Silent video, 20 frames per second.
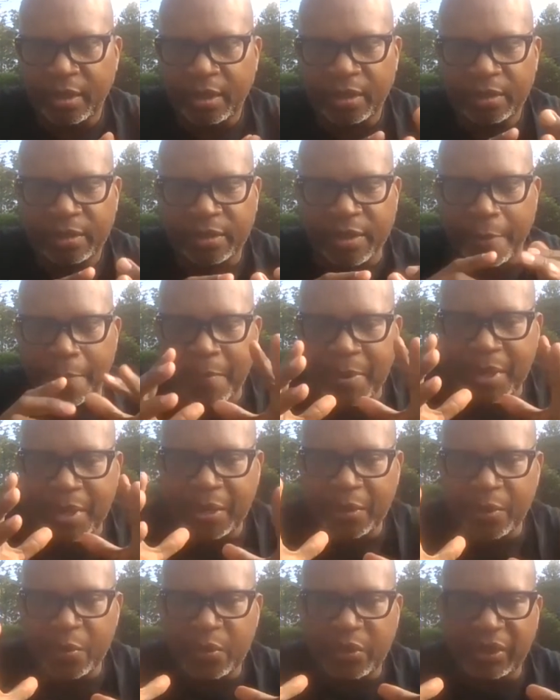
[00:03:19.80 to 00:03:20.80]
The
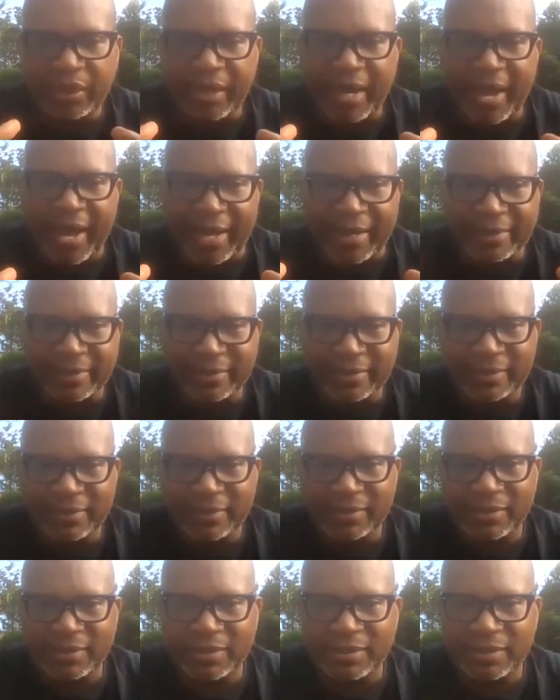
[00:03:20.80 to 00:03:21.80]
middle
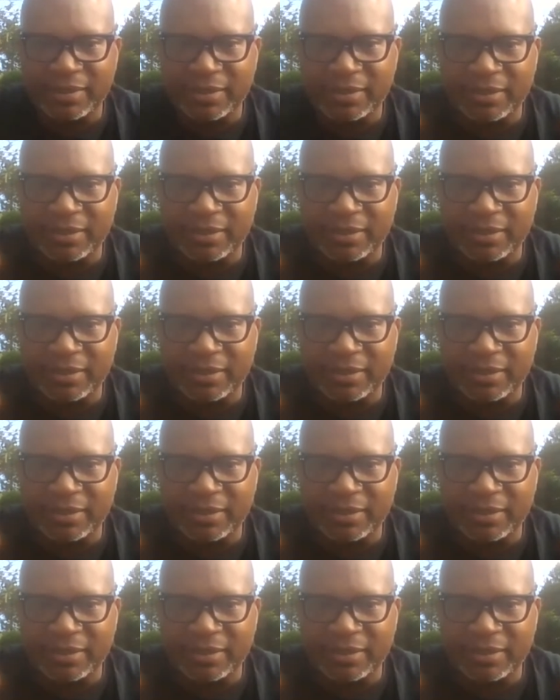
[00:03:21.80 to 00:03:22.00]
class